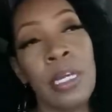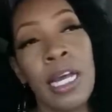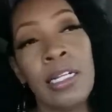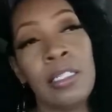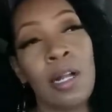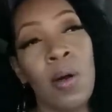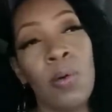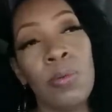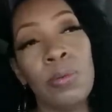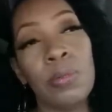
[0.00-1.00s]
and
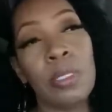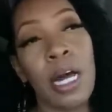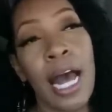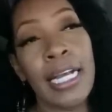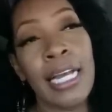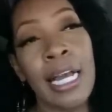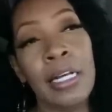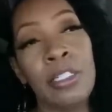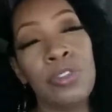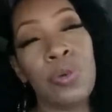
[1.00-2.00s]
so I can't
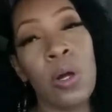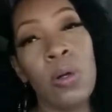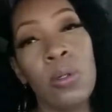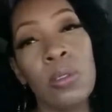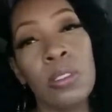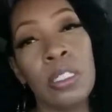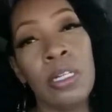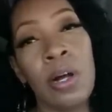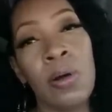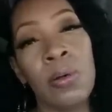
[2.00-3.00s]
control, you
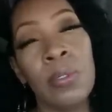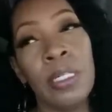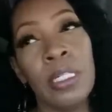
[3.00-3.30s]
know,